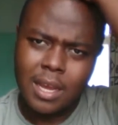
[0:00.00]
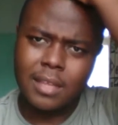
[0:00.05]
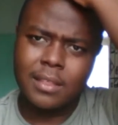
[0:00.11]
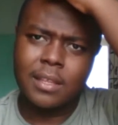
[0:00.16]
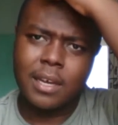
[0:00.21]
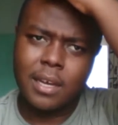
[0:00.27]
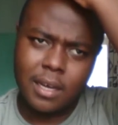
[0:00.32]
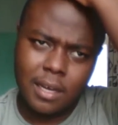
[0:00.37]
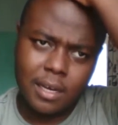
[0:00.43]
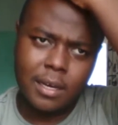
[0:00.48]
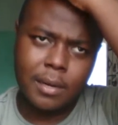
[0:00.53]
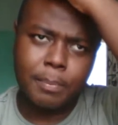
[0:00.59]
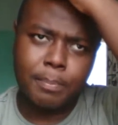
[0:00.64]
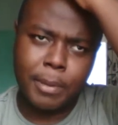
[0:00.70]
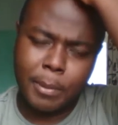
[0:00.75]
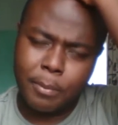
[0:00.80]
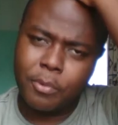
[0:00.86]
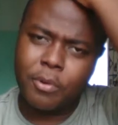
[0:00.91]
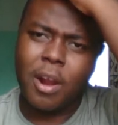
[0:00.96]
the
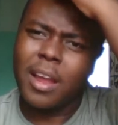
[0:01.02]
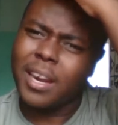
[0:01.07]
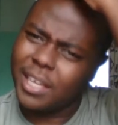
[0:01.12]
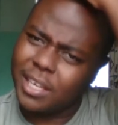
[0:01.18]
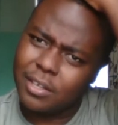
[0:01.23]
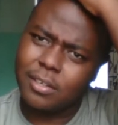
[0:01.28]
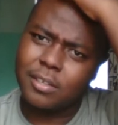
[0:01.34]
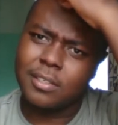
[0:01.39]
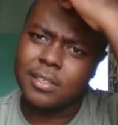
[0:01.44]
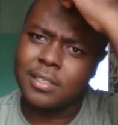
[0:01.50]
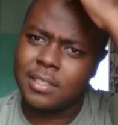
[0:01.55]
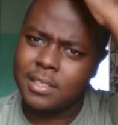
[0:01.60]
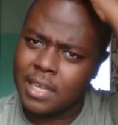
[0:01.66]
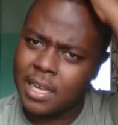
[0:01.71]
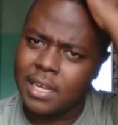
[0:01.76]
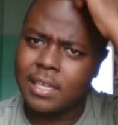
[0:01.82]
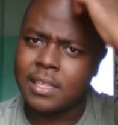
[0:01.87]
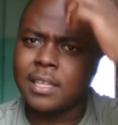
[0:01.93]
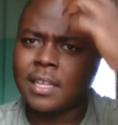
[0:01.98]
Pimp Chronicles,
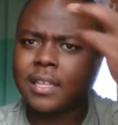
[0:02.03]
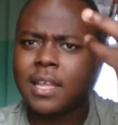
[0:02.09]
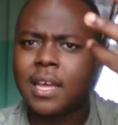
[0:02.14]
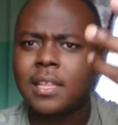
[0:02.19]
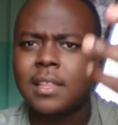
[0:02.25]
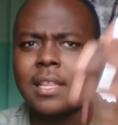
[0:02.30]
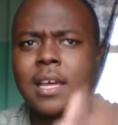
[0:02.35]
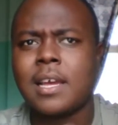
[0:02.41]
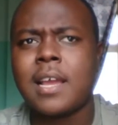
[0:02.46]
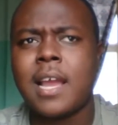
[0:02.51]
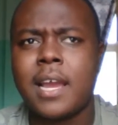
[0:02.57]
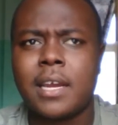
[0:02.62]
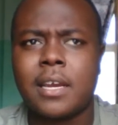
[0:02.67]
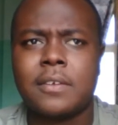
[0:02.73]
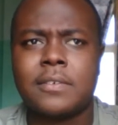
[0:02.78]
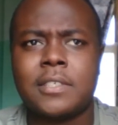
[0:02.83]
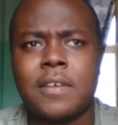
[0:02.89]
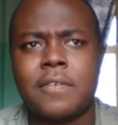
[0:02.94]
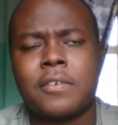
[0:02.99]
uh, that, that, kind
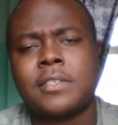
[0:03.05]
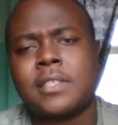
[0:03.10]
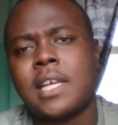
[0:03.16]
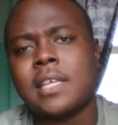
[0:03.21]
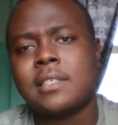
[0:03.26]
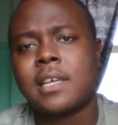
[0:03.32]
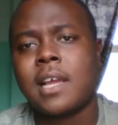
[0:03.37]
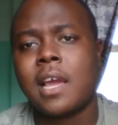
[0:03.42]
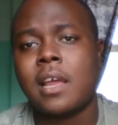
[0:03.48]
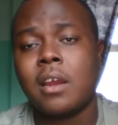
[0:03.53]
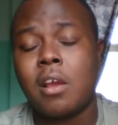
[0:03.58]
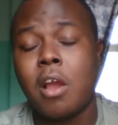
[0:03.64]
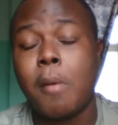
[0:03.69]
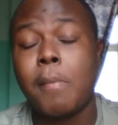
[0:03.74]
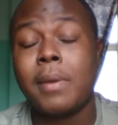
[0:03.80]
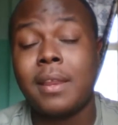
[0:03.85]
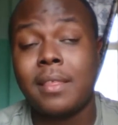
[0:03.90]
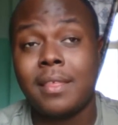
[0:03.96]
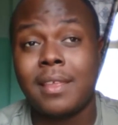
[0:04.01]
of stuff, because that's the kind of
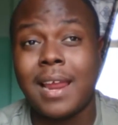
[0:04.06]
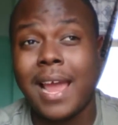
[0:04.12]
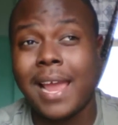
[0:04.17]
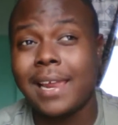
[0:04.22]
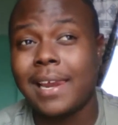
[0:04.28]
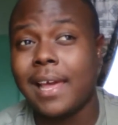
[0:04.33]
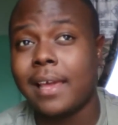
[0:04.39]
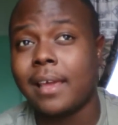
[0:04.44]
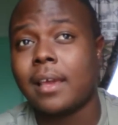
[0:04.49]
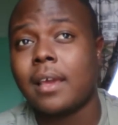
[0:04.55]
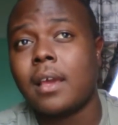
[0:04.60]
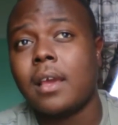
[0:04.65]
comedy that I like.